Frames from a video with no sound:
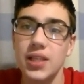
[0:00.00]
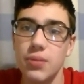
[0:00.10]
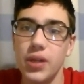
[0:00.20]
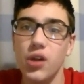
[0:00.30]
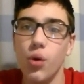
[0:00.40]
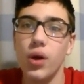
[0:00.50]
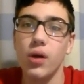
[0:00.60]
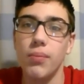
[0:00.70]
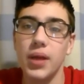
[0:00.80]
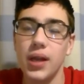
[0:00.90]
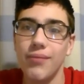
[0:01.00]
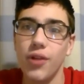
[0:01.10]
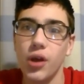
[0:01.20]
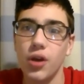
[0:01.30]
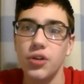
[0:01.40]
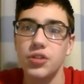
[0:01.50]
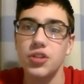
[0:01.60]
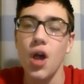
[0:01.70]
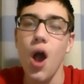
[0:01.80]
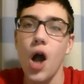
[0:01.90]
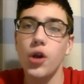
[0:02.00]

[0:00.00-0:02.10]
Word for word: gets a bit annoying on B&M flying coasters.